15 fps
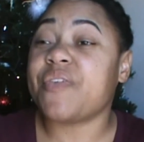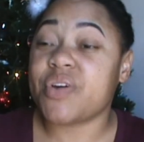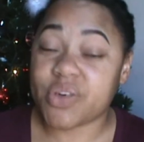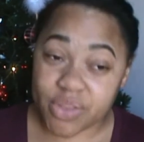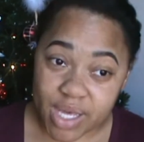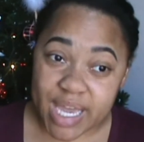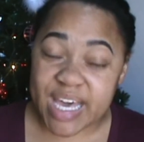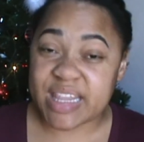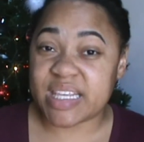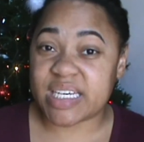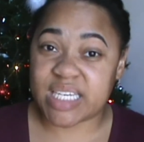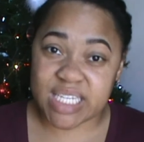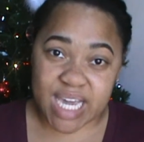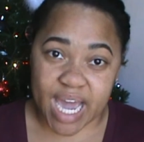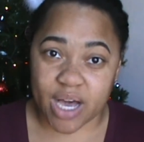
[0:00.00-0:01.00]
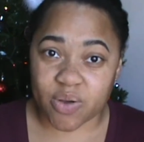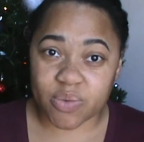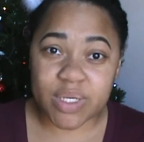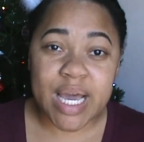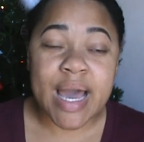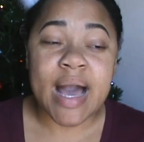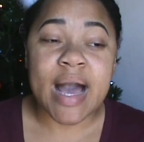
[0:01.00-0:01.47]
a little bit of
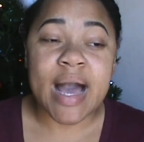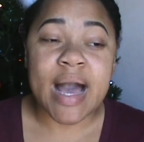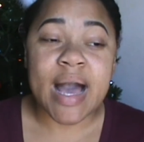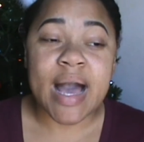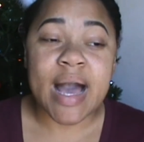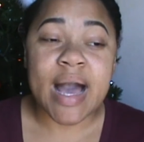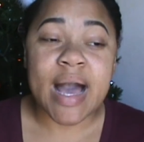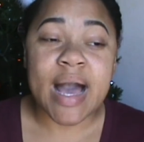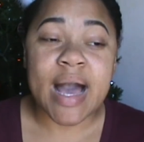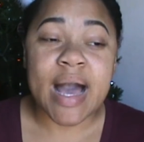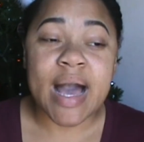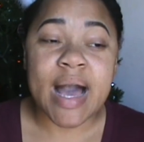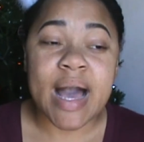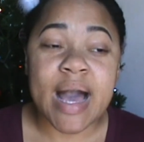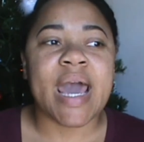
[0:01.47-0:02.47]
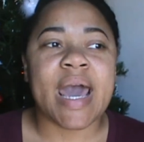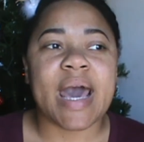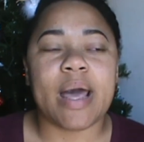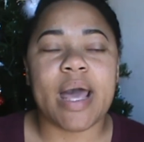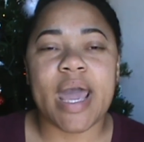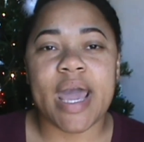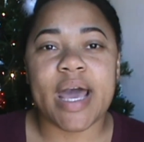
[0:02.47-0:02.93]
everything in this town.
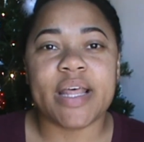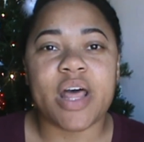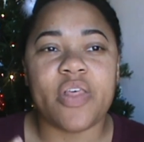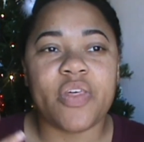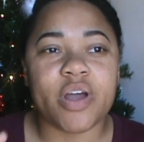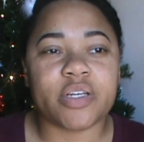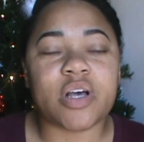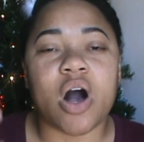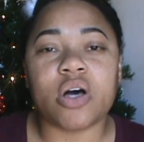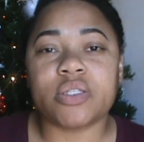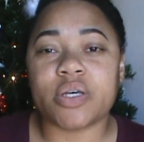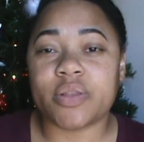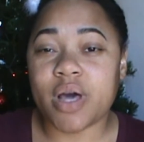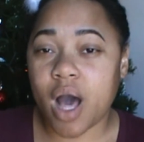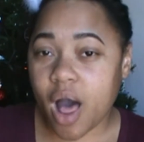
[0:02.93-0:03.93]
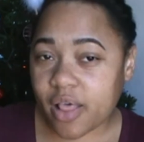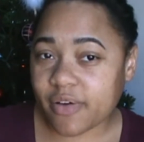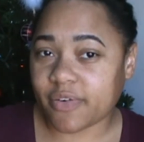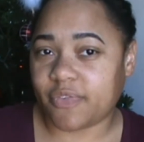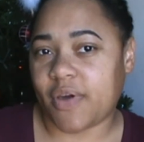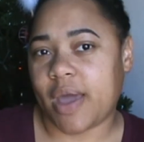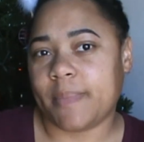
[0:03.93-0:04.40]
And there's also the other
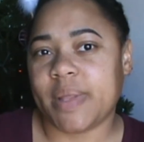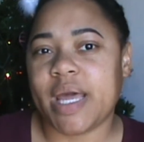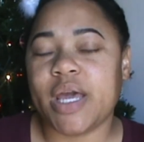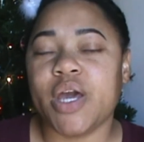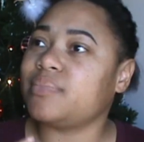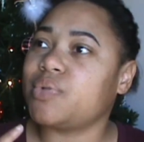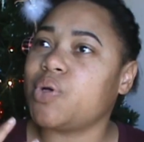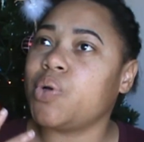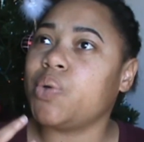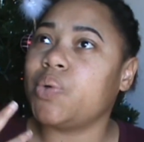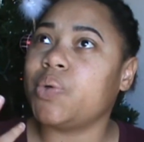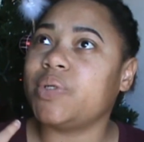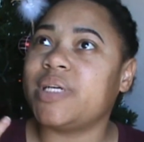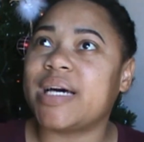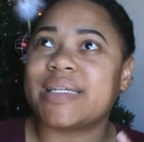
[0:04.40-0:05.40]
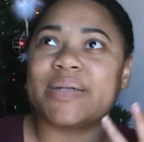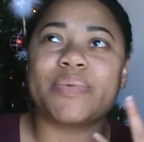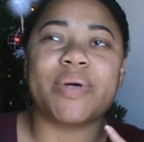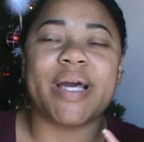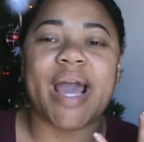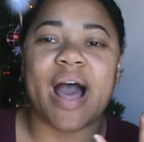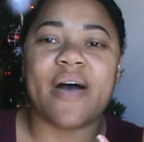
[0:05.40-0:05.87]
family who doesn't
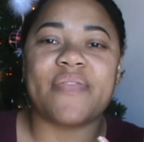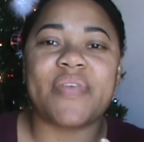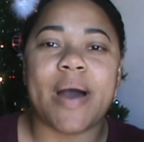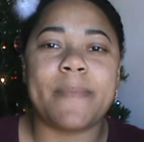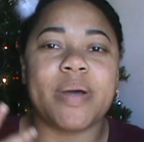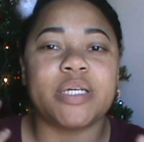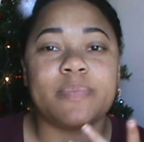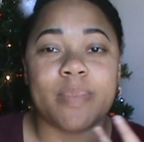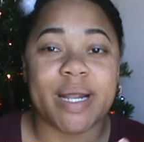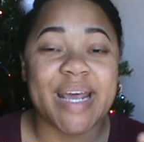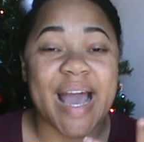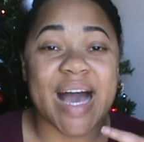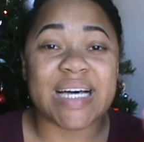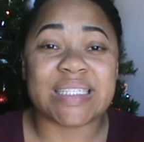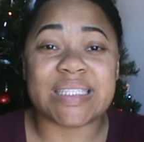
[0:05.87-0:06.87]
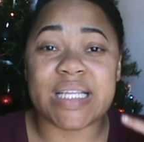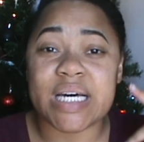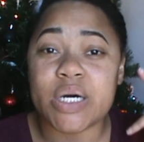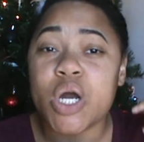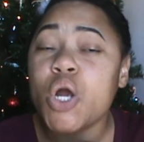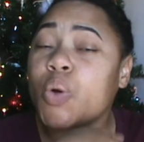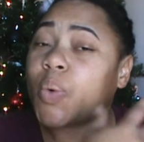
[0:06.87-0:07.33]
really have that much money as
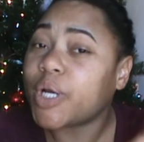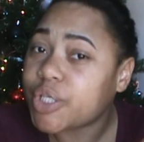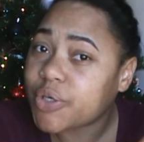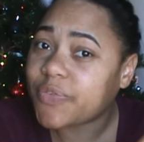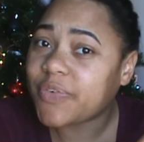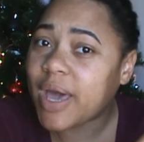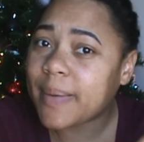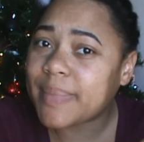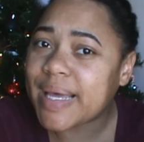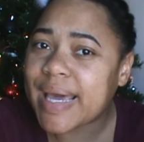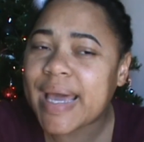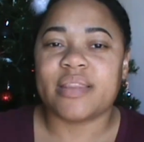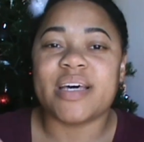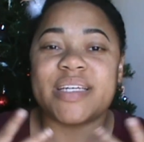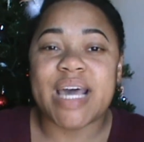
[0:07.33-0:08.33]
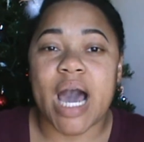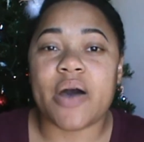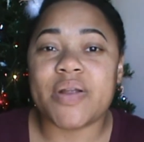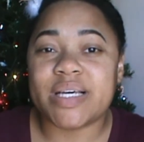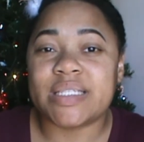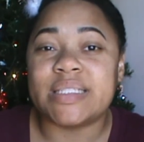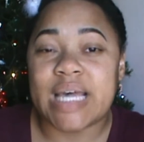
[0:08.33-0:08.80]
the richer family. The
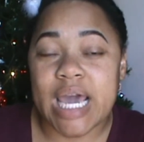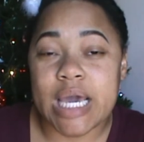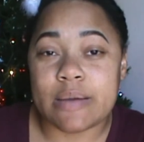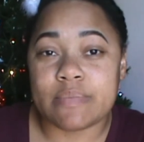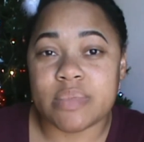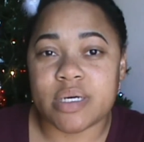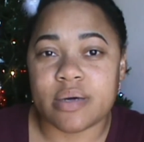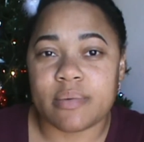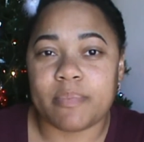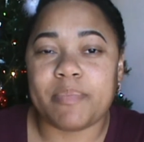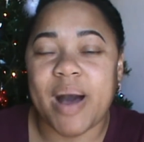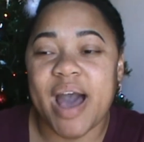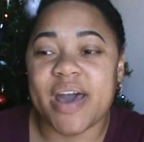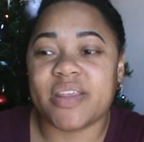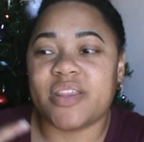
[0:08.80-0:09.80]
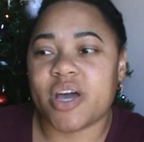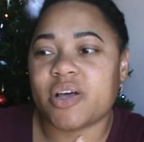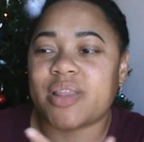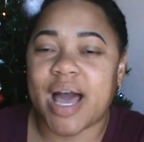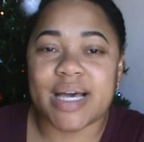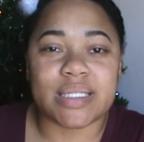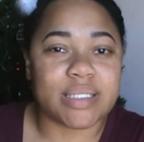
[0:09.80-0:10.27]
town is named by their
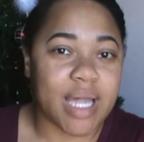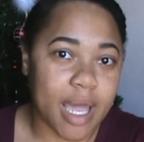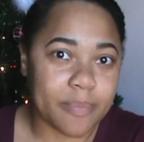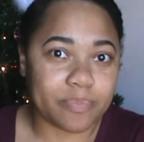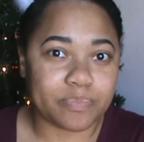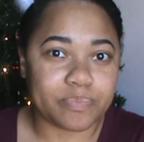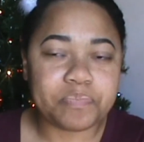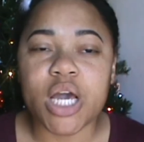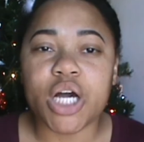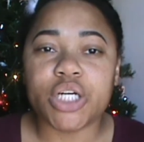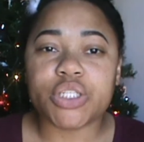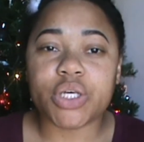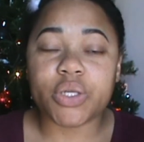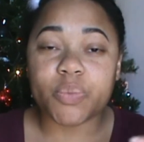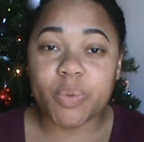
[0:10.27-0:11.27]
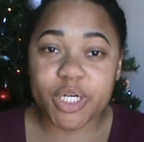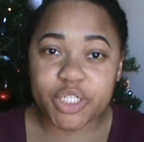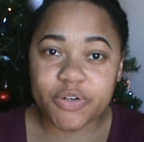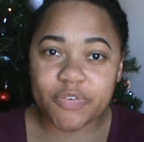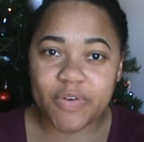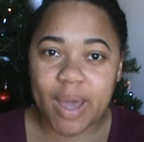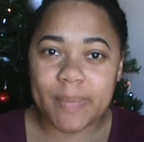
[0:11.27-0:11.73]
last name. So the
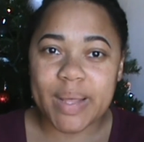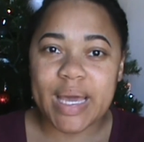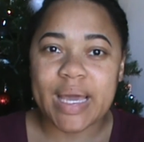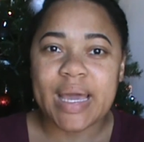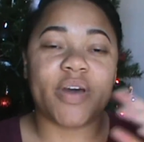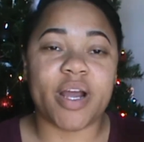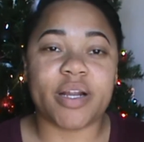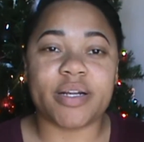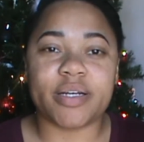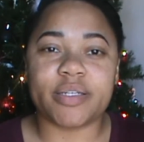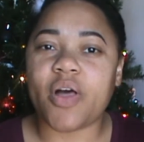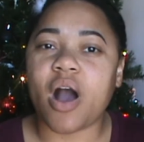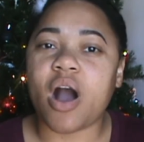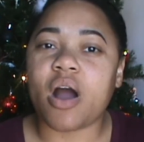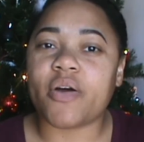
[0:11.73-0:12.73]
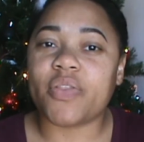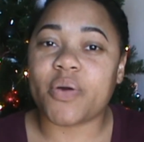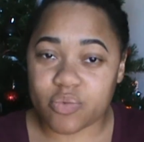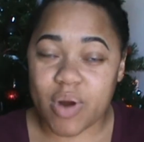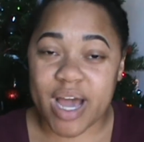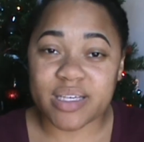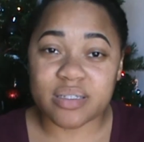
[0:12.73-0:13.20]
richer family, there are the
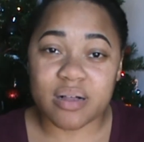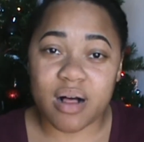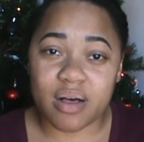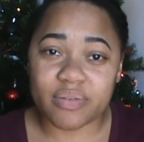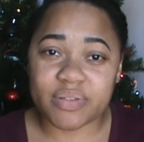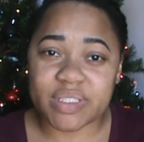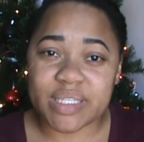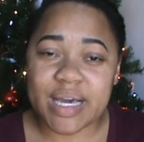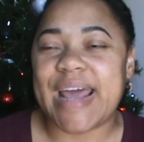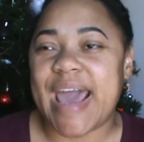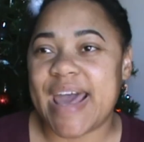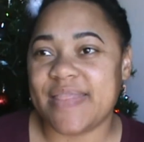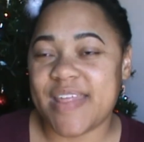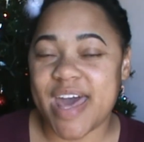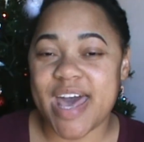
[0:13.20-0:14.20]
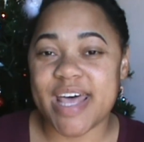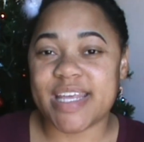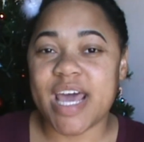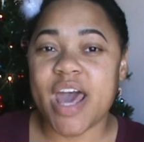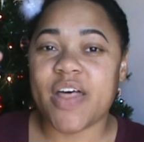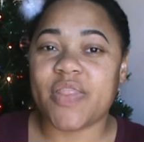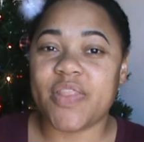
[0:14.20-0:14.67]
Rascrofts, and then
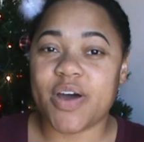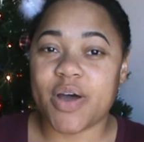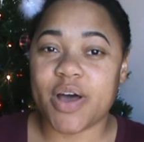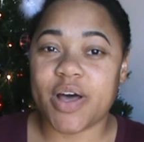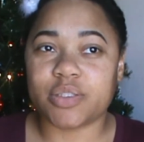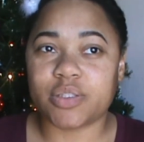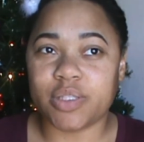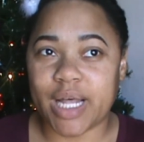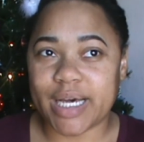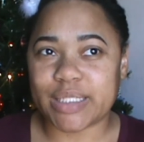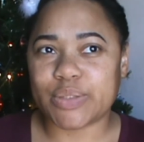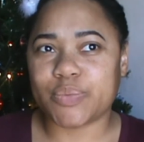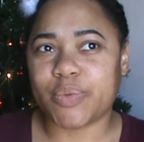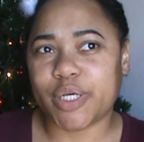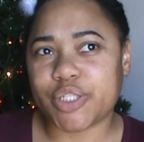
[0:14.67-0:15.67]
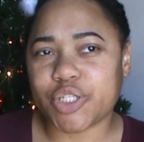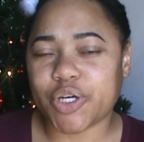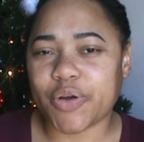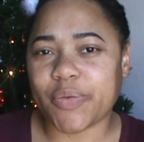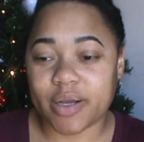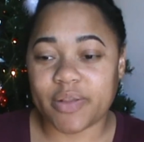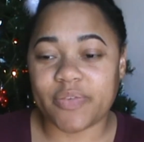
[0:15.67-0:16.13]
the less
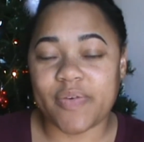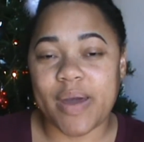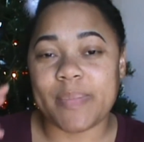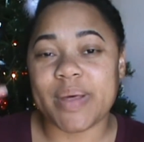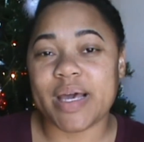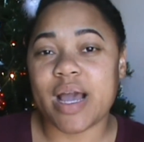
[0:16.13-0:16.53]
richer family,